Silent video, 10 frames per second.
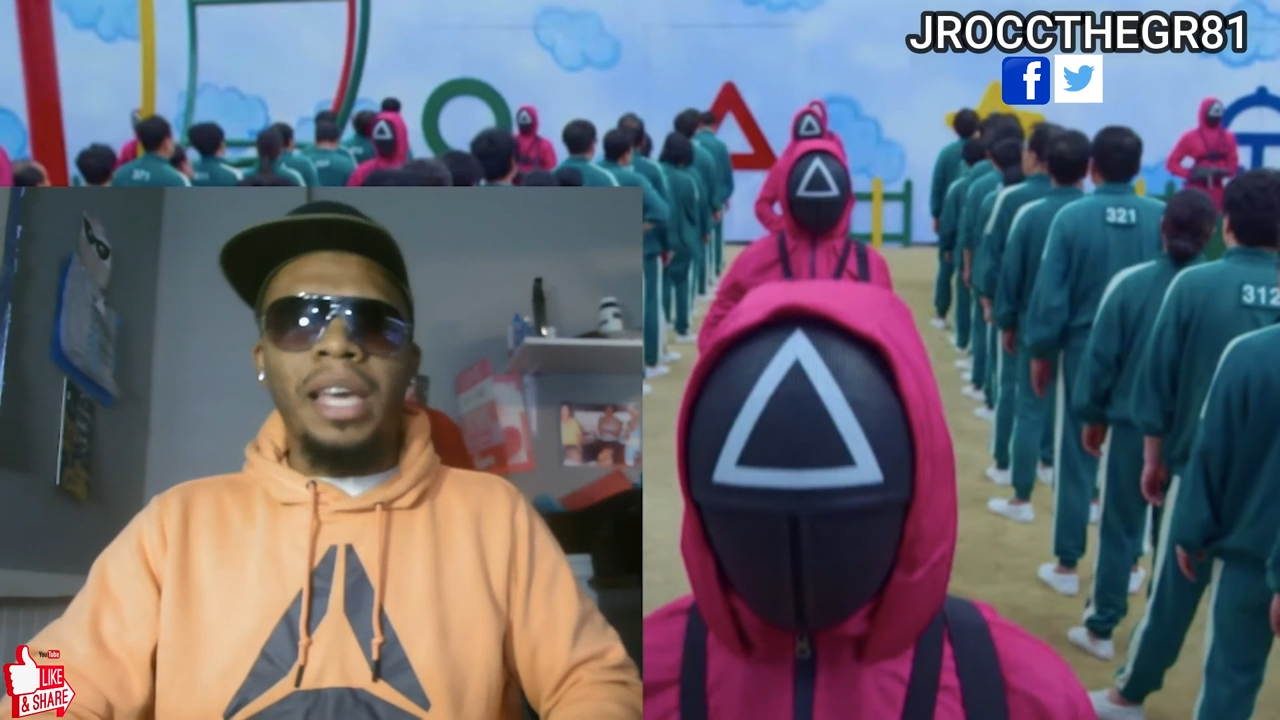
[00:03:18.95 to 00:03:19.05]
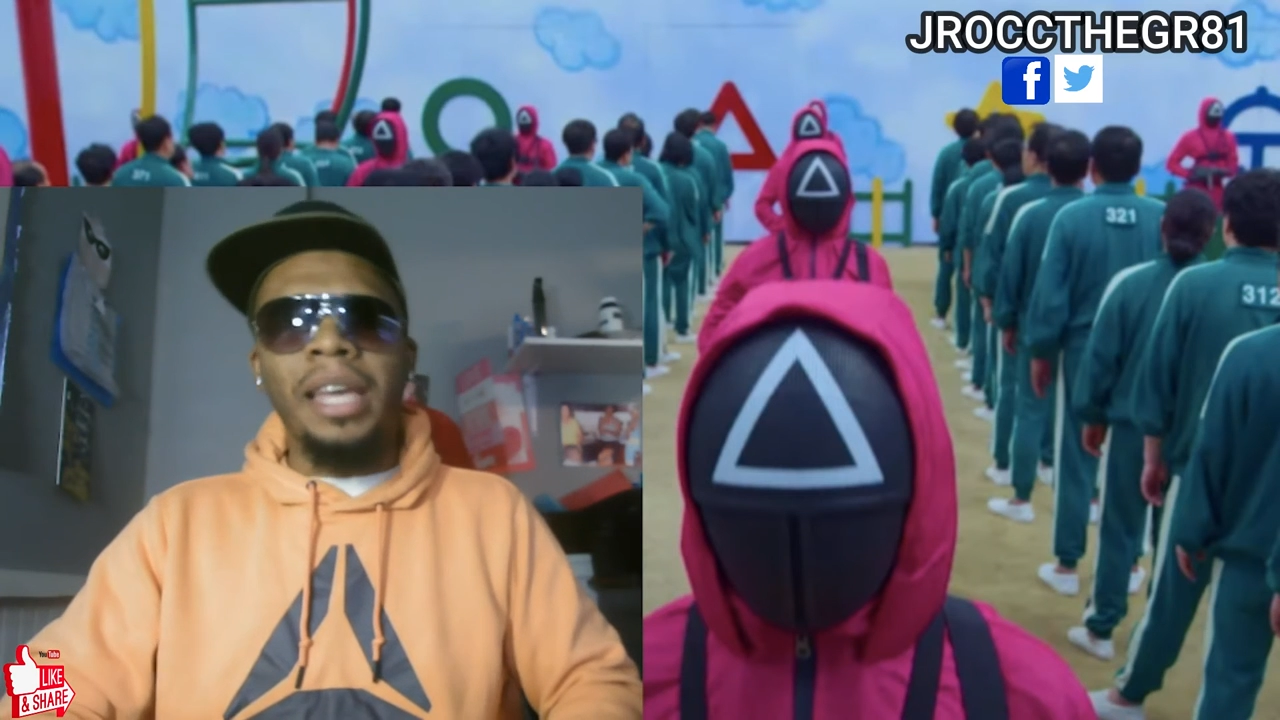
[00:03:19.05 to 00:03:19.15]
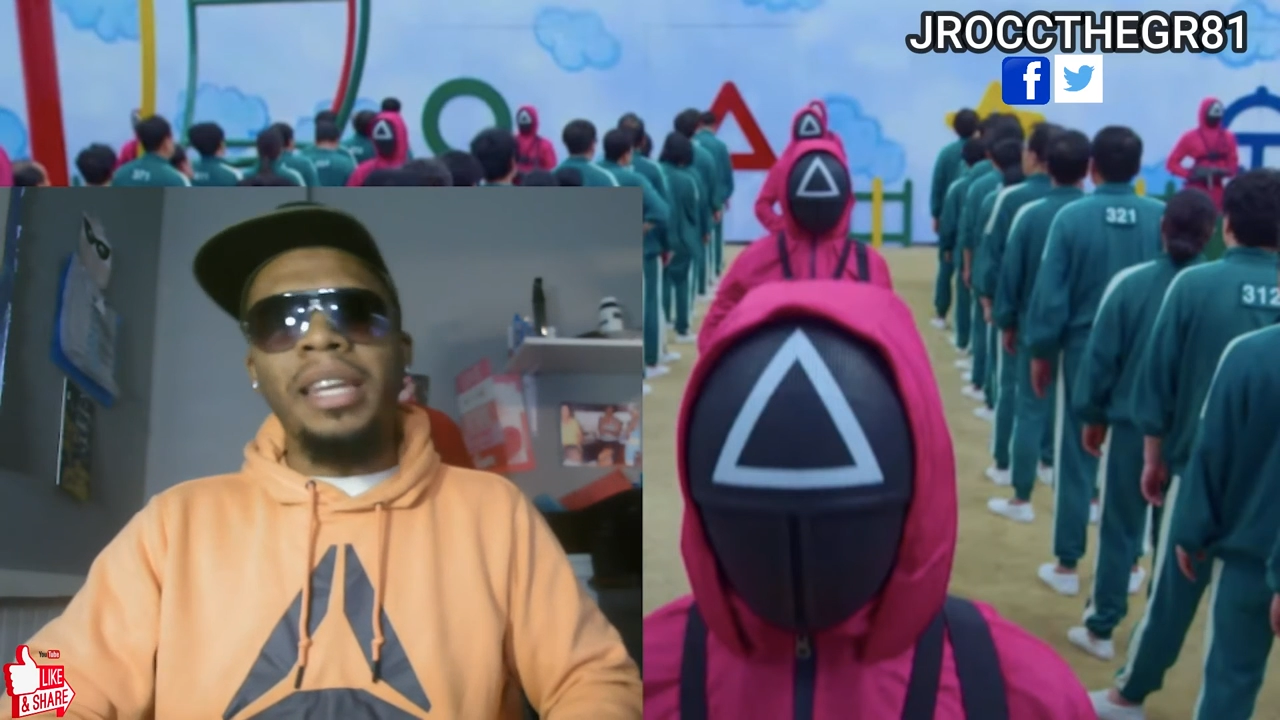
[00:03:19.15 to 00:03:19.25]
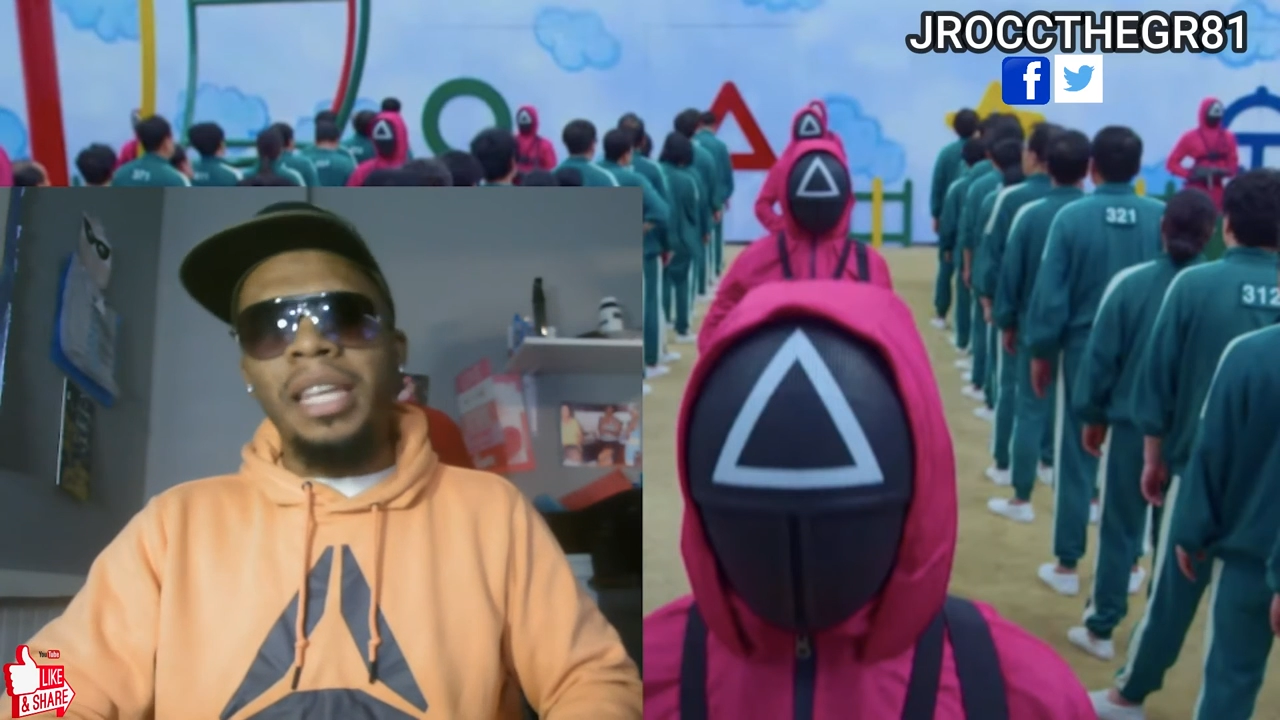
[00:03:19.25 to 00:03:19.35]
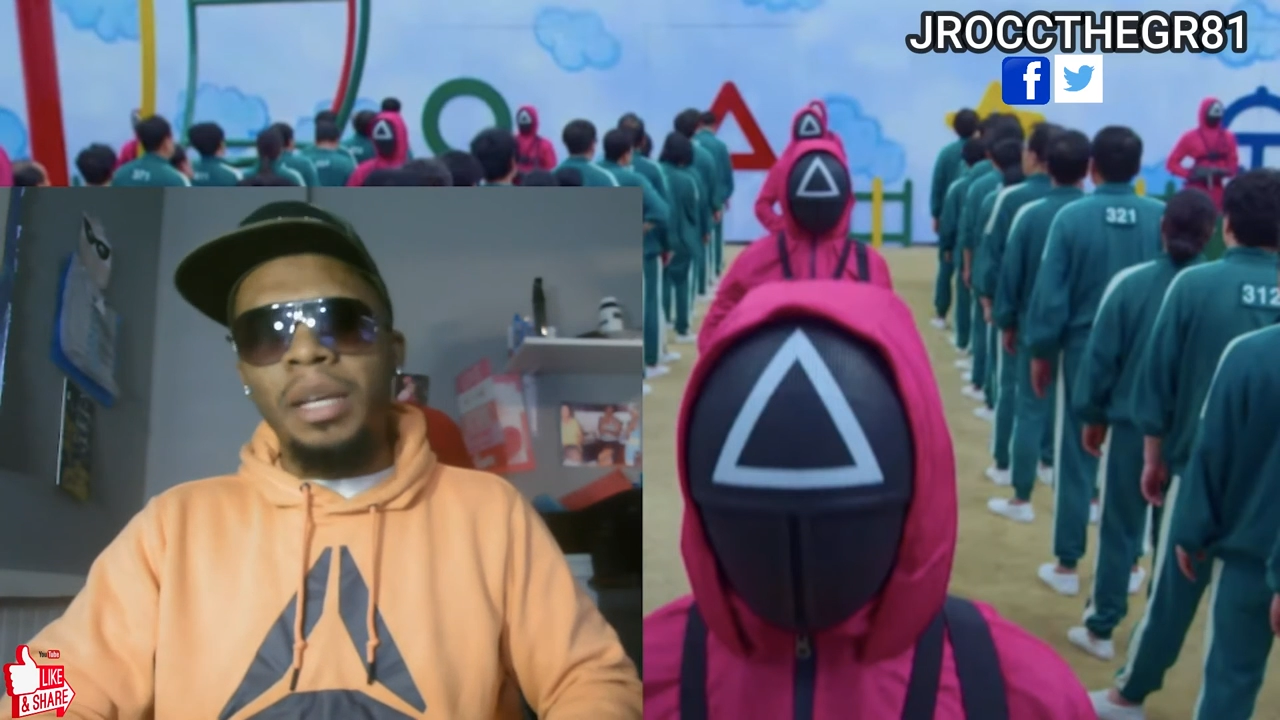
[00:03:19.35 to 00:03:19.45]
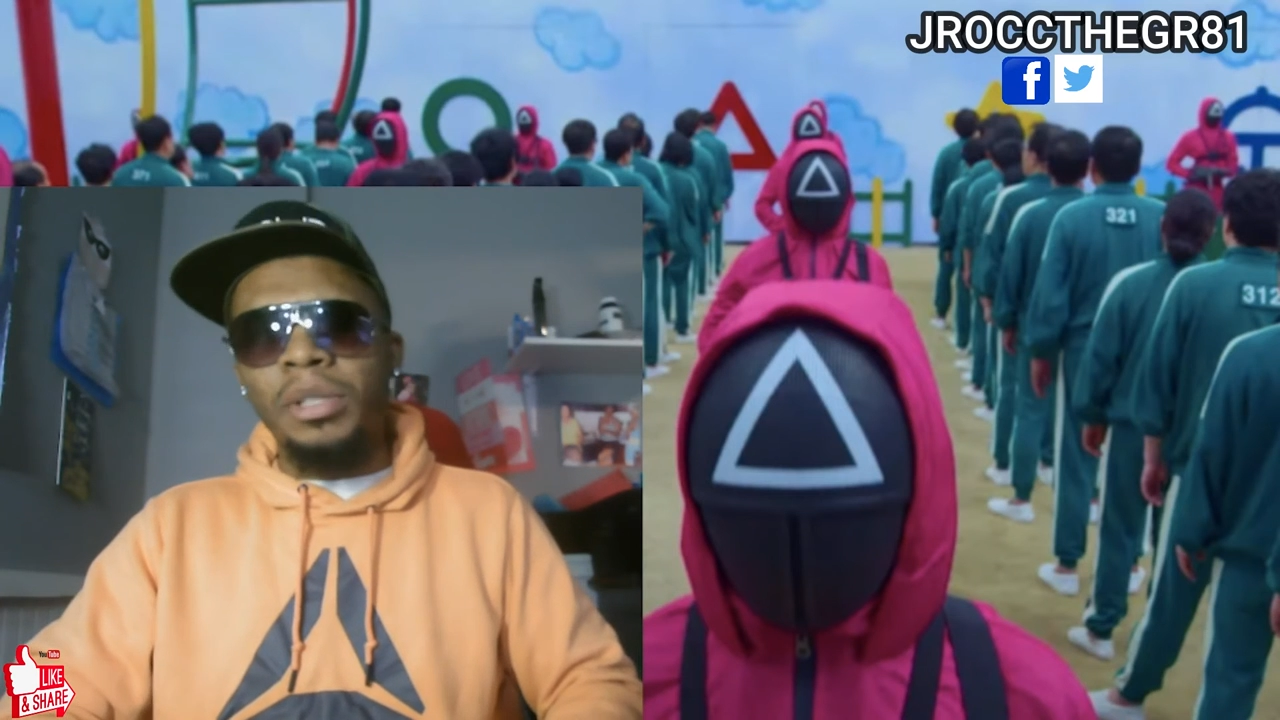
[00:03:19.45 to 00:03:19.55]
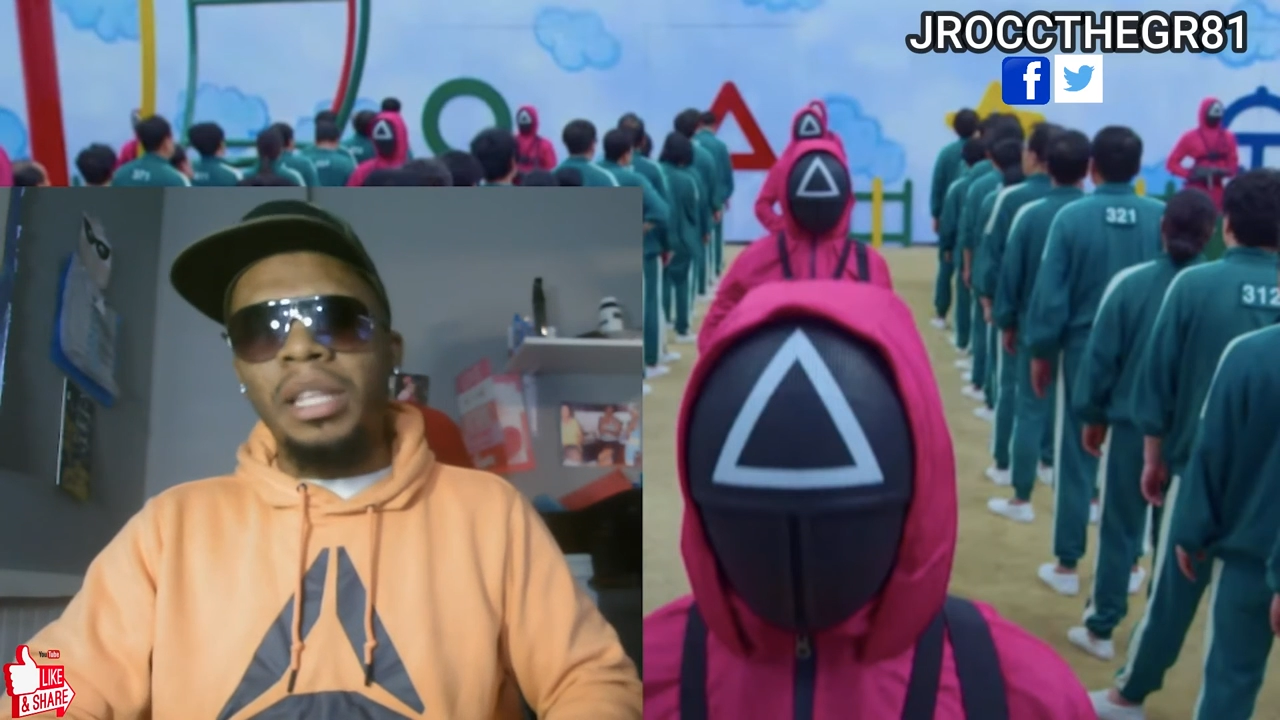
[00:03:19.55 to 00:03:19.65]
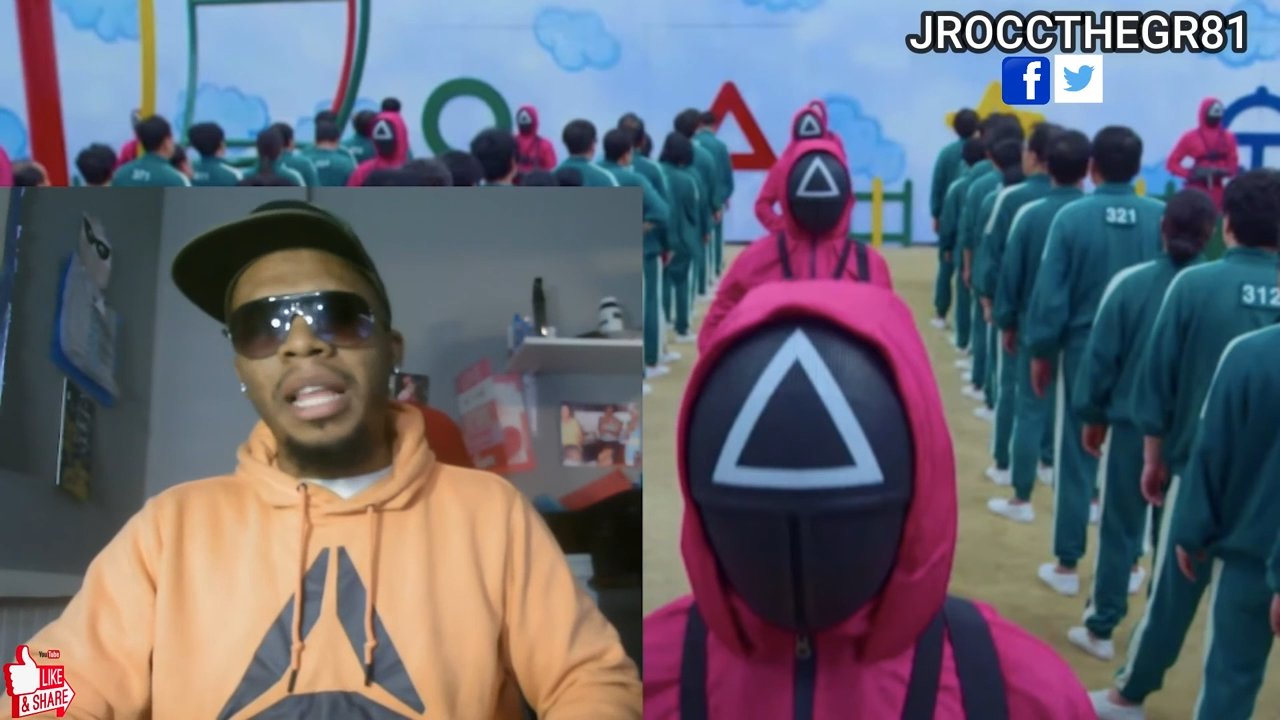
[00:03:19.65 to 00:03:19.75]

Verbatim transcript: and then there was a